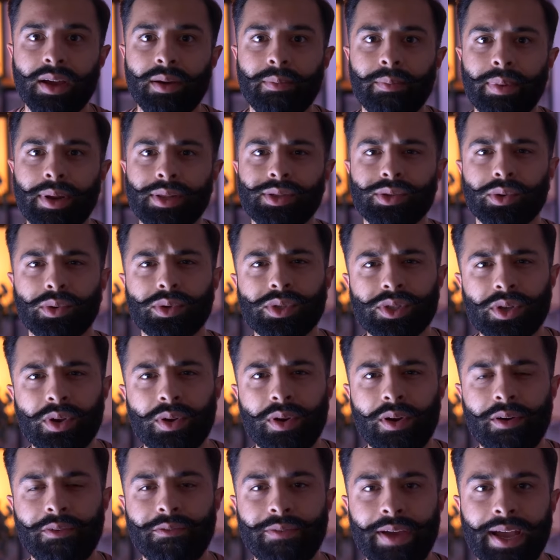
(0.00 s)
but it's also
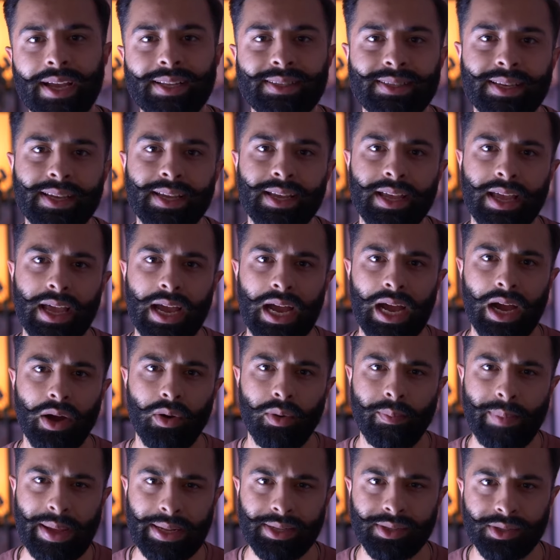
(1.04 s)
affecting our
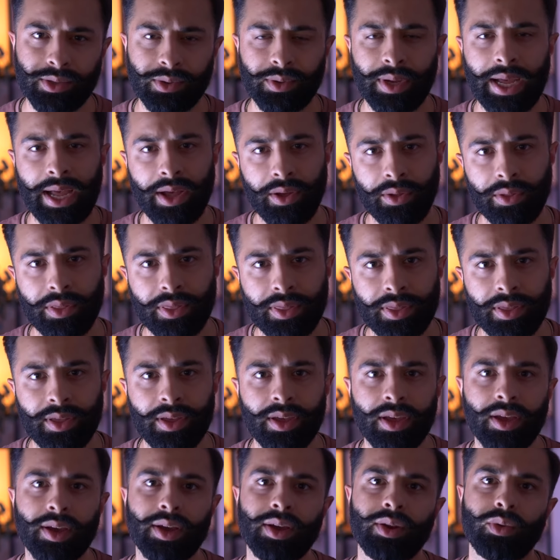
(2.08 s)
mental health
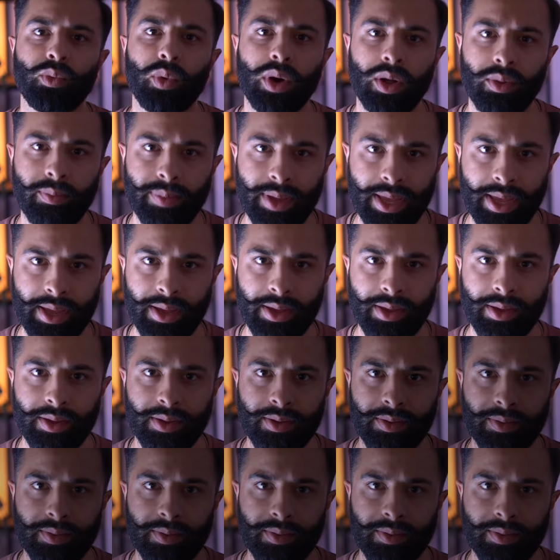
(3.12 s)
and well-being.